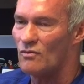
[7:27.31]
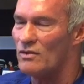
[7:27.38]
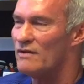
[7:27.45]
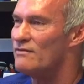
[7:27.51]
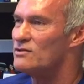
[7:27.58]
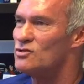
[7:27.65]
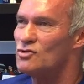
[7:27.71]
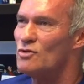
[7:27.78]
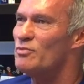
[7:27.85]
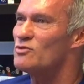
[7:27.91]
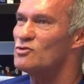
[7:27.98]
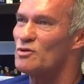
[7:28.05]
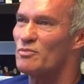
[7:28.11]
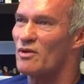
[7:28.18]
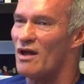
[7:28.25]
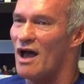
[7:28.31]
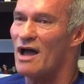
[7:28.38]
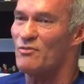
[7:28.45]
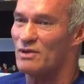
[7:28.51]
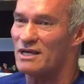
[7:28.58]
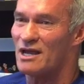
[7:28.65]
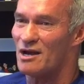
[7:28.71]
If it's super, super
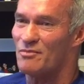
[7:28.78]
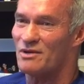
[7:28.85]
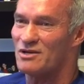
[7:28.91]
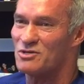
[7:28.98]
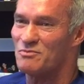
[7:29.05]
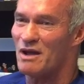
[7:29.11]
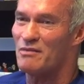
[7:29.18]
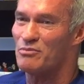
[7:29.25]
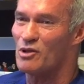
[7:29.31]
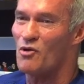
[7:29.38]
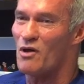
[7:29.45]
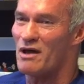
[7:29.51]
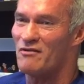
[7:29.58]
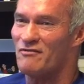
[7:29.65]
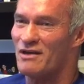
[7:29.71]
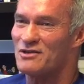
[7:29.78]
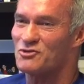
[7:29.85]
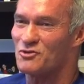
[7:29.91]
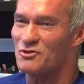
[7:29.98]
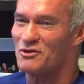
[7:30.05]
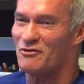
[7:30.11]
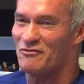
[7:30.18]
high, we care because you might blow out a
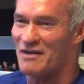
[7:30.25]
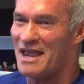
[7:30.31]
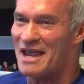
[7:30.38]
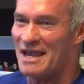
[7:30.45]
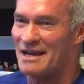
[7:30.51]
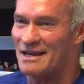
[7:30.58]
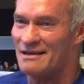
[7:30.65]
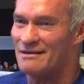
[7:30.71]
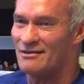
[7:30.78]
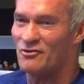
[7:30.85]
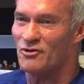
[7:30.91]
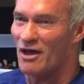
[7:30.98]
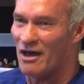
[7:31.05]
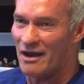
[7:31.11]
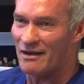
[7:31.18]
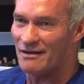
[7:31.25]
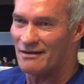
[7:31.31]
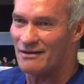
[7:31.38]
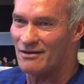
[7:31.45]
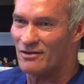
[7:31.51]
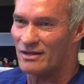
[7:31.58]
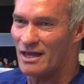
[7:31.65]
vessel in your vein and you're done,
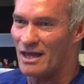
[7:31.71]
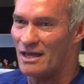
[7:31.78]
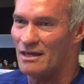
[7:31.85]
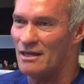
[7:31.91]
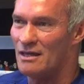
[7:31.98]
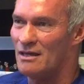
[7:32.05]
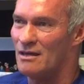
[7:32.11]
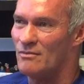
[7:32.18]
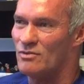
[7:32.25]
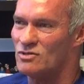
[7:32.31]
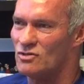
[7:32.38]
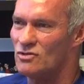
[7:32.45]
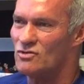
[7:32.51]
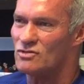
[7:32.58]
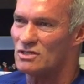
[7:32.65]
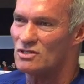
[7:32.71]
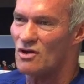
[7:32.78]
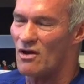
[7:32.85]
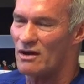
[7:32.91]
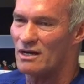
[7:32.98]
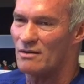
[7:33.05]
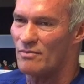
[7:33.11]
okay? But you're usually
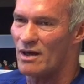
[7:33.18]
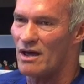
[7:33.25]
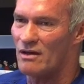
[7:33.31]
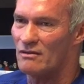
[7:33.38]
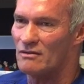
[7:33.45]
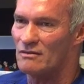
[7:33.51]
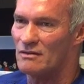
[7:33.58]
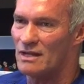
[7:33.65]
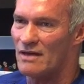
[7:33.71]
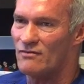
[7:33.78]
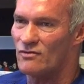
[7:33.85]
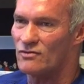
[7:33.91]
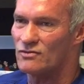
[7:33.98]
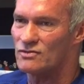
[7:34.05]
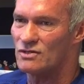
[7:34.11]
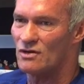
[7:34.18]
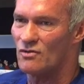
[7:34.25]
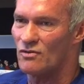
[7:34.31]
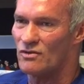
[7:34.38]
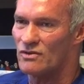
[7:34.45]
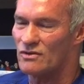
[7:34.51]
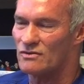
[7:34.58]
talking about levels, you know,
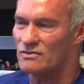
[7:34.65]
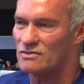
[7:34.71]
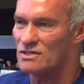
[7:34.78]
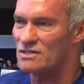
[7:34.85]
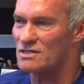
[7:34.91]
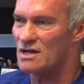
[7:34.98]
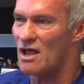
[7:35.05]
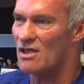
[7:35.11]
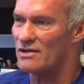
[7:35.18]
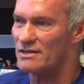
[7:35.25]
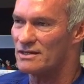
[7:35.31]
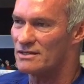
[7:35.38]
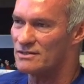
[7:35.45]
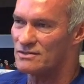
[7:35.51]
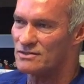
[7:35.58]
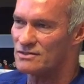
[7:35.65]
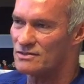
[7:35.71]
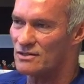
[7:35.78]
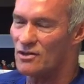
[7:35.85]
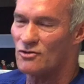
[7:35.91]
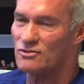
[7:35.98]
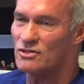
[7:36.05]
where the systolic is
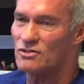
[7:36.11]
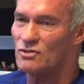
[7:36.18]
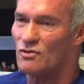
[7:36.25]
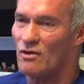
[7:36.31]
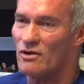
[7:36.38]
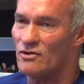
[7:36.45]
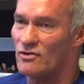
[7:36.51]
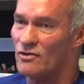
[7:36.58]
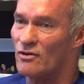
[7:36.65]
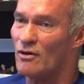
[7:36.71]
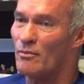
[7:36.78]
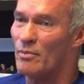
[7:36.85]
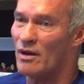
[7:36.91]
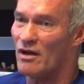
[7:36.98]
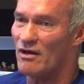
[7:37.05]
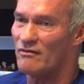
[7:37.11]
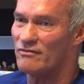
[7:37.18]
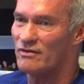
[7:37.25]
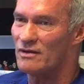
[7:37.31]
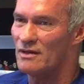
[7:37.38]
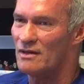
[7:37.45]
close to 200 or above.